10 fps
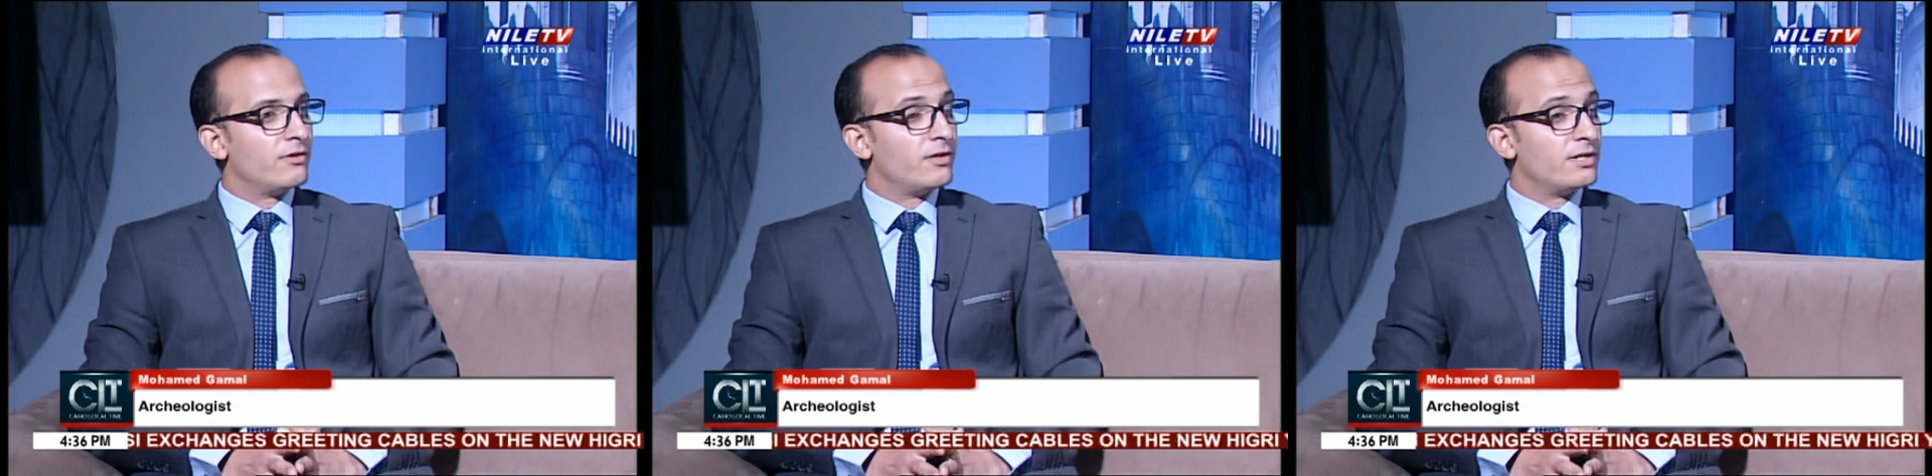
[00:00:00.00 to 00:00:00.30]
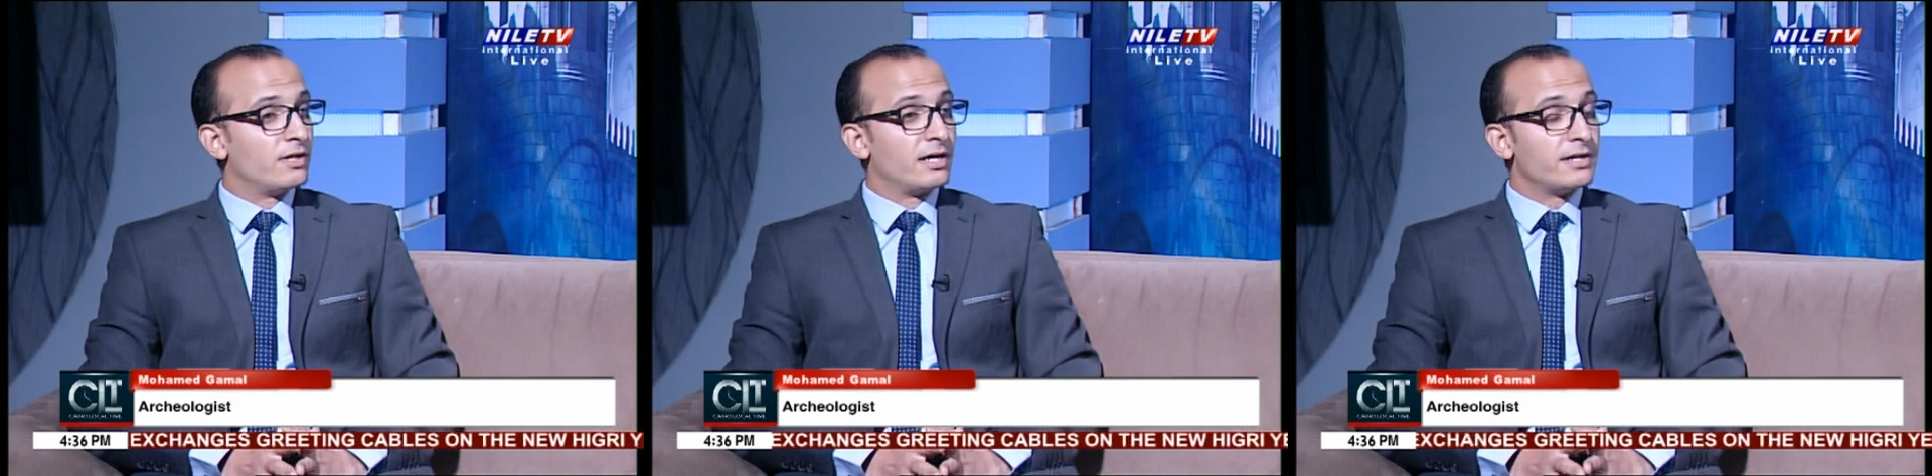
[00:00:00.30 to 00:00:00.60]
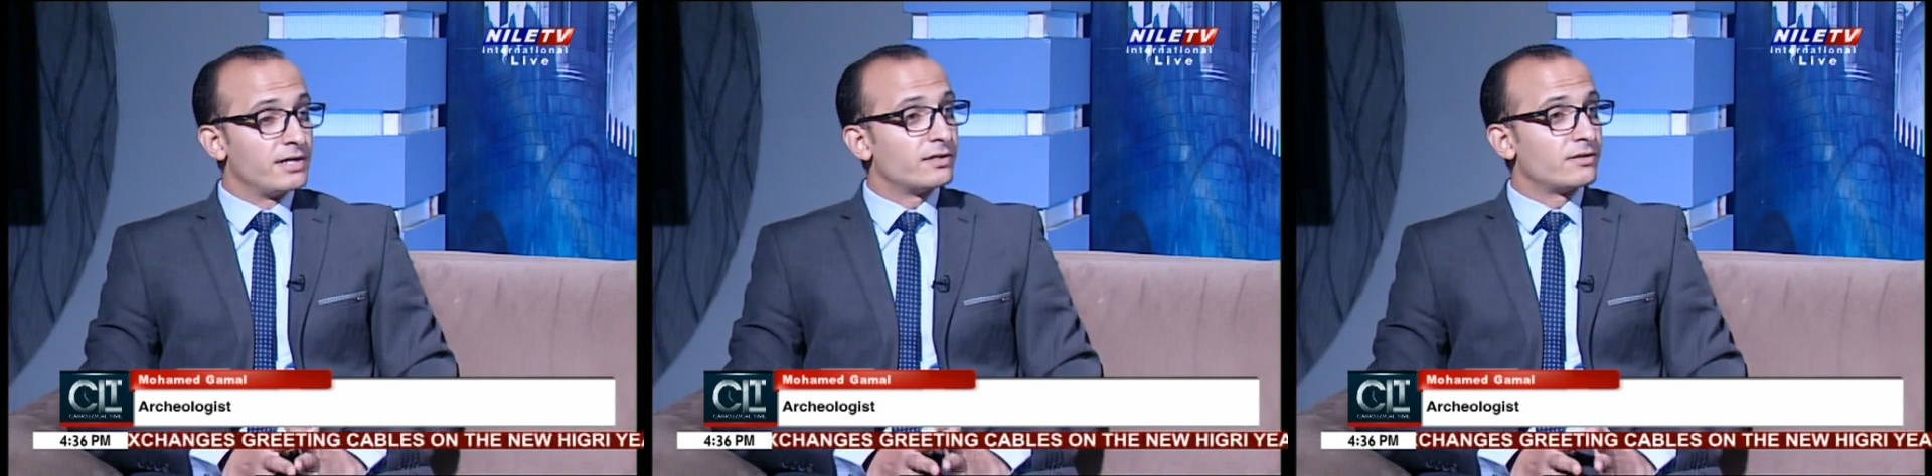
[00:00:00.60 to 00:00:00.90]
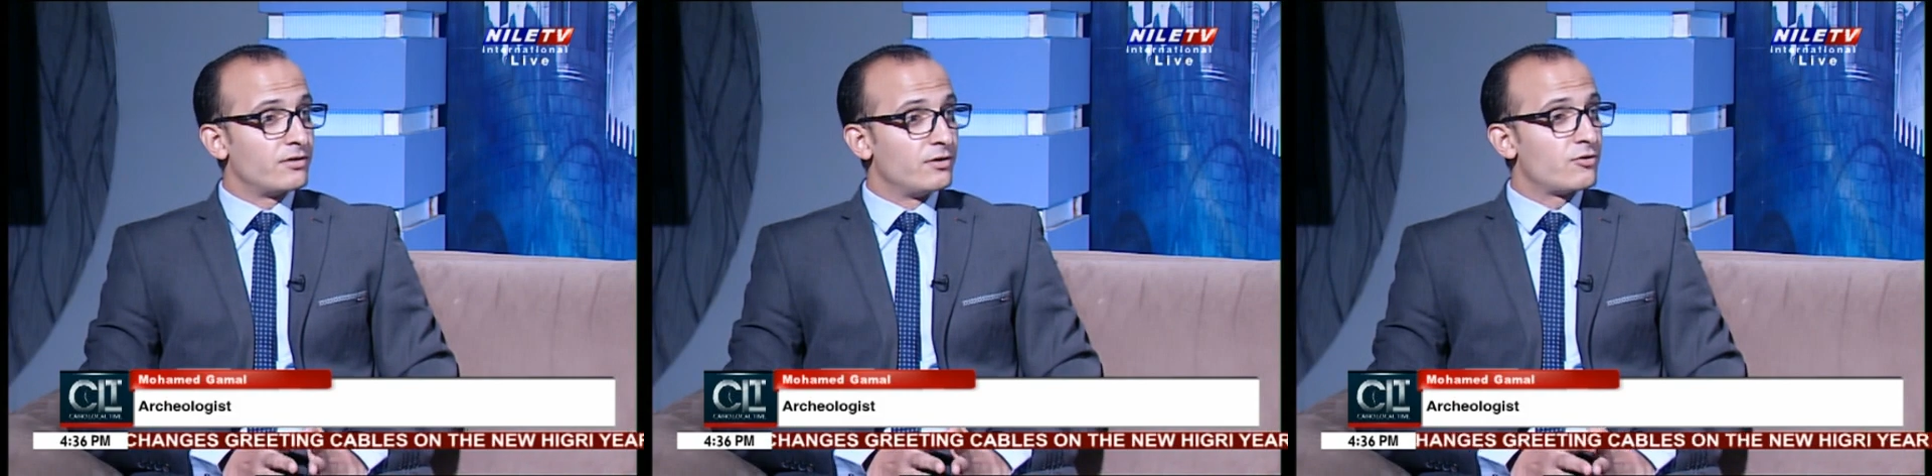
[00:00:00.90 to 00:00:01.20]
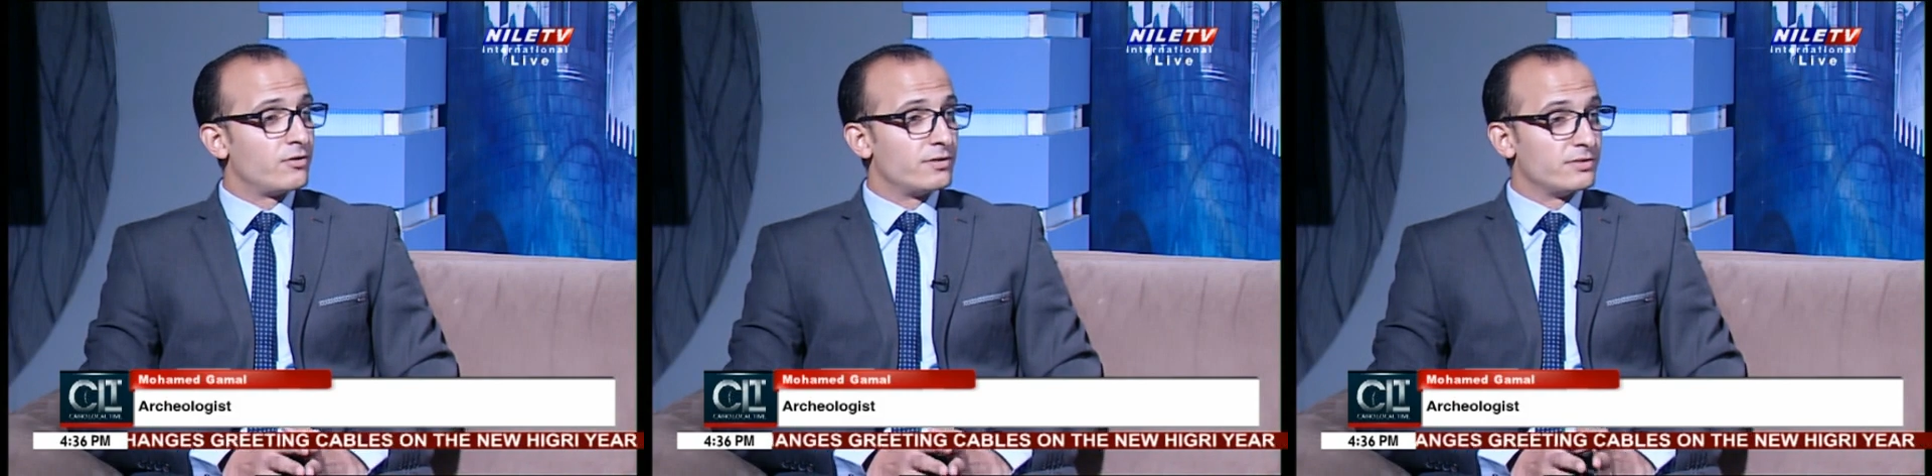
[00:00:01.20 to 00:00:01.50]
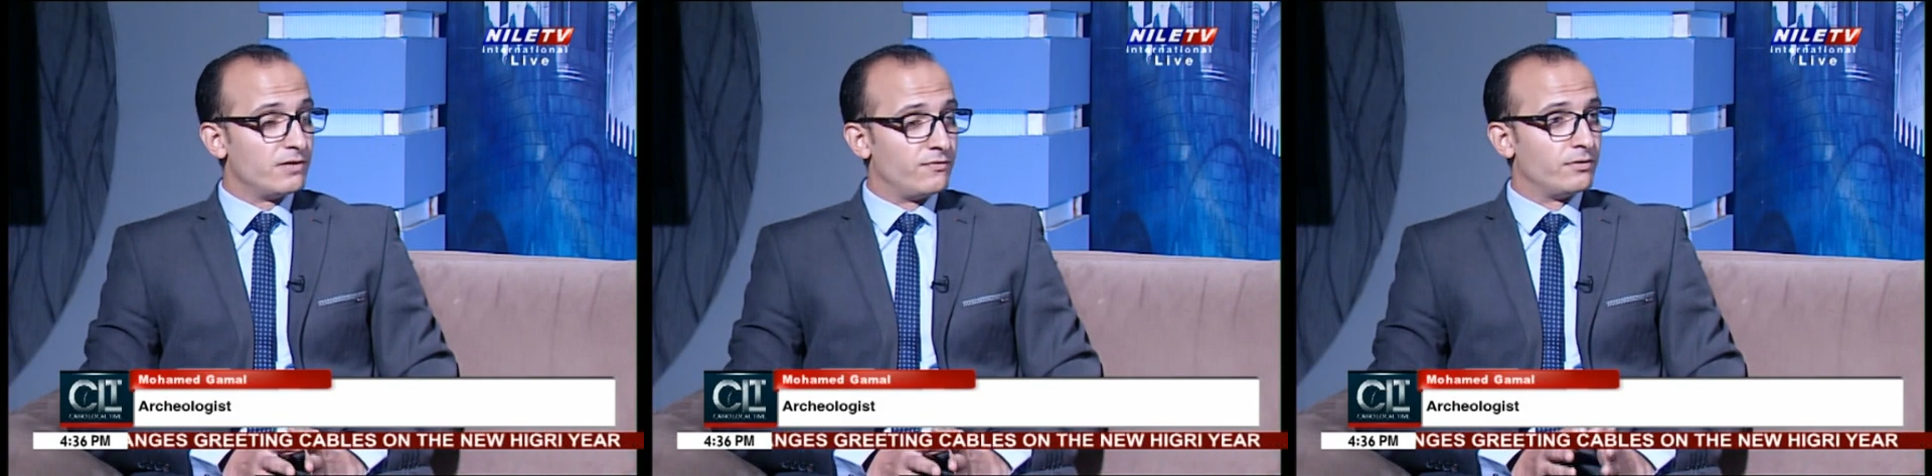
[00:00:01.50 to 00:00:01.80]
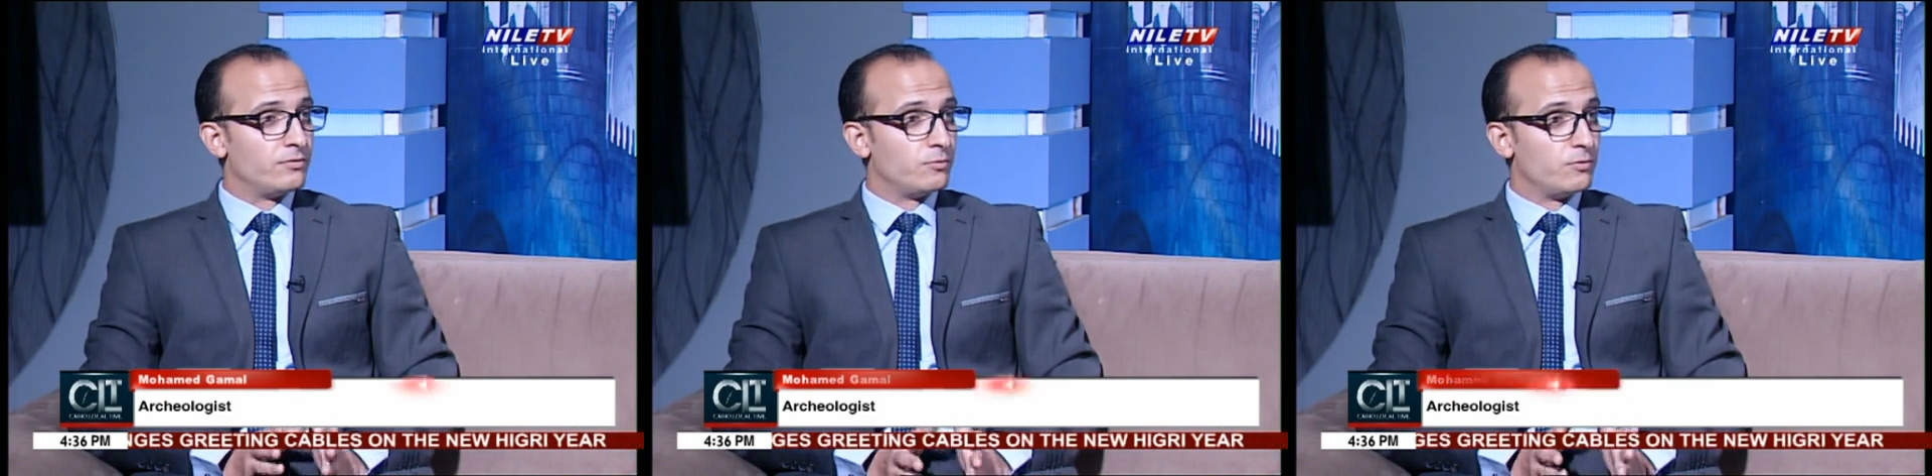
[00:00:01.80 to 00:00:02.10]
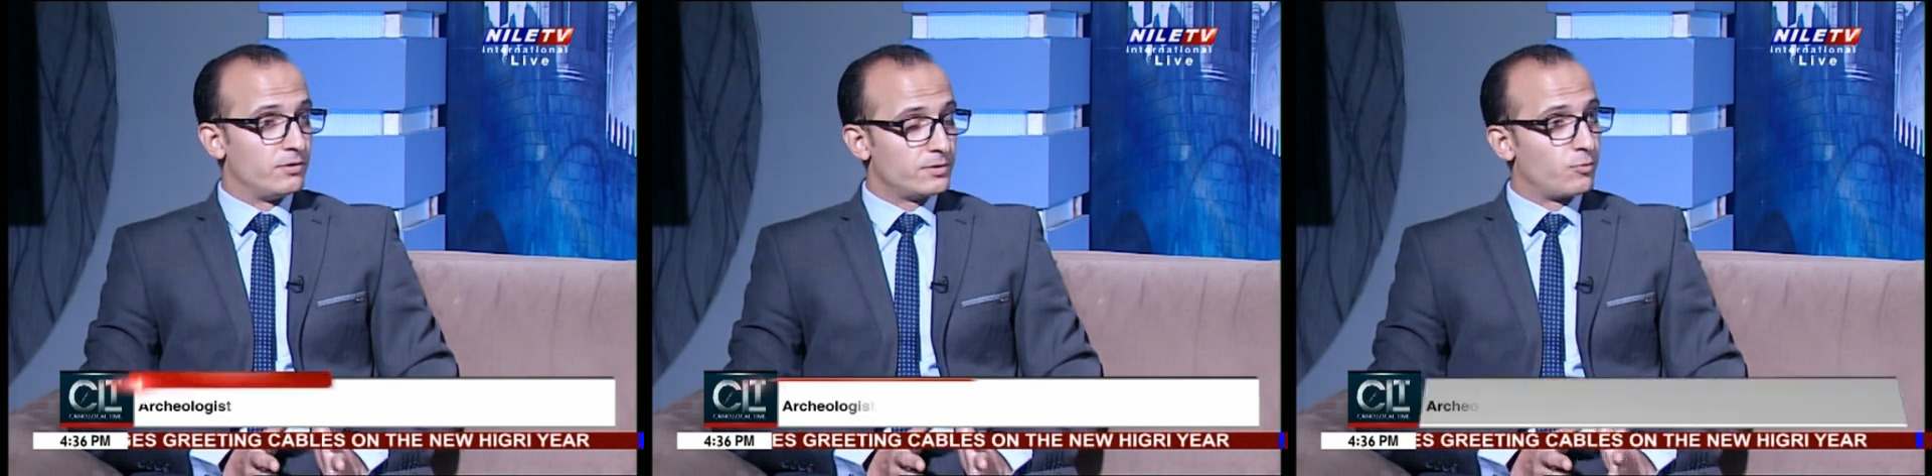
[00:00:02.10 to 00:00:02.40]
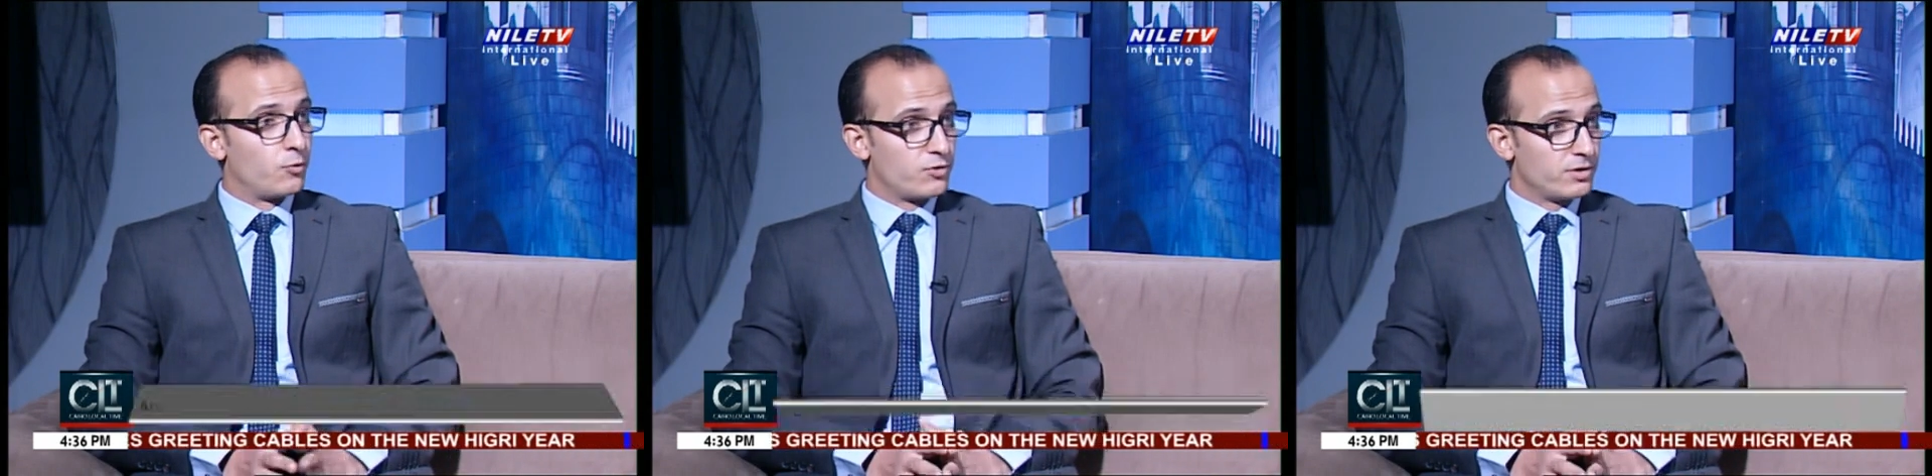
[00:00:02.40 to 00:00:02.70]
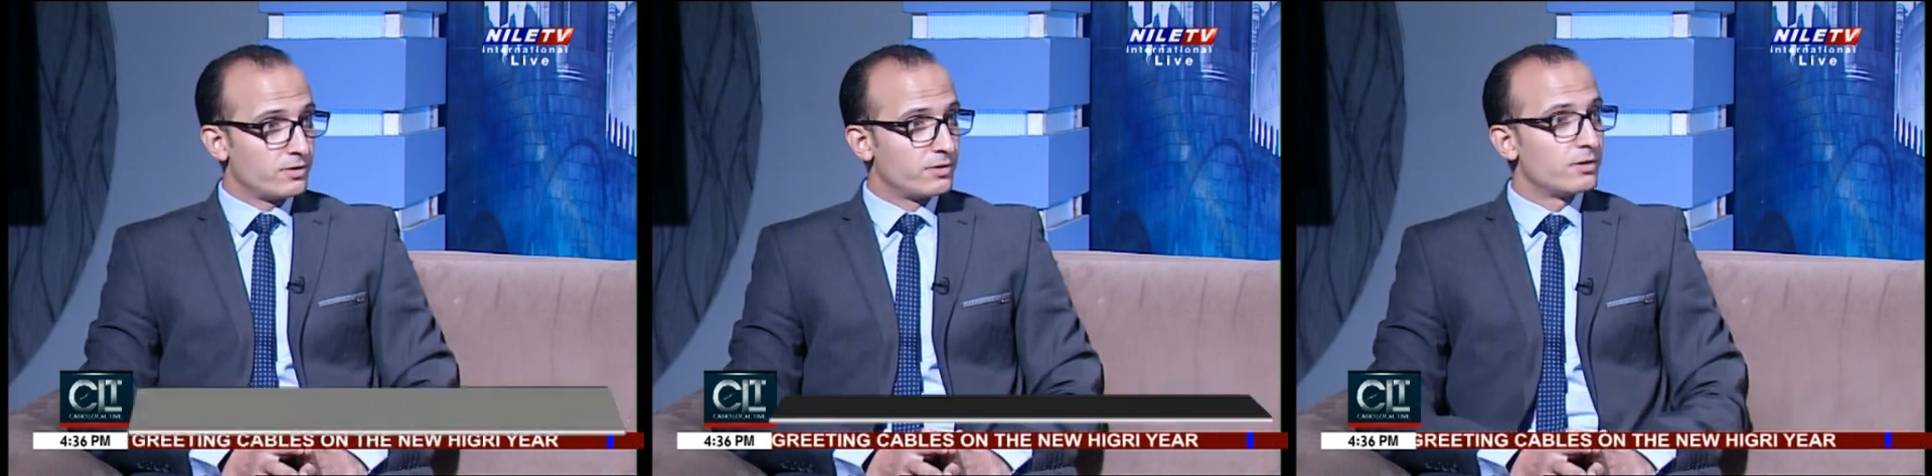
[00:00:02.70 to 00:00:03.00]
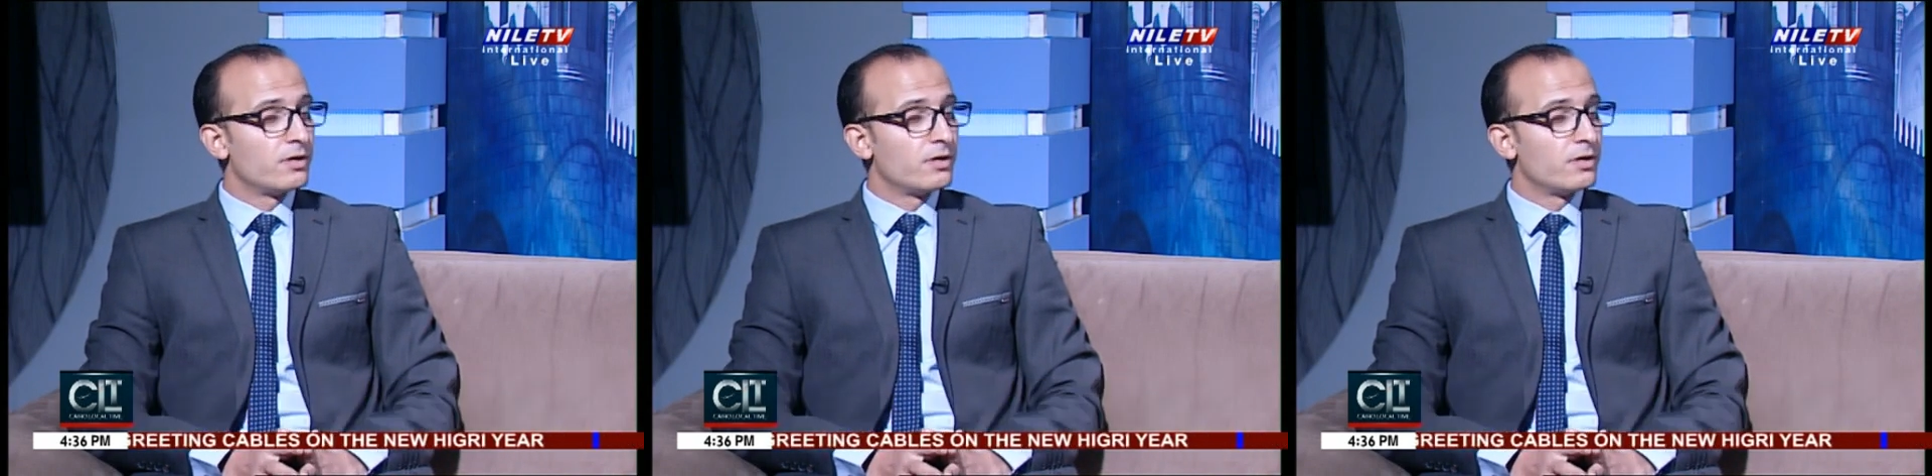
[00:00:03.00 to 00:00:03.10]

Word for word: there is a great attention is given to this project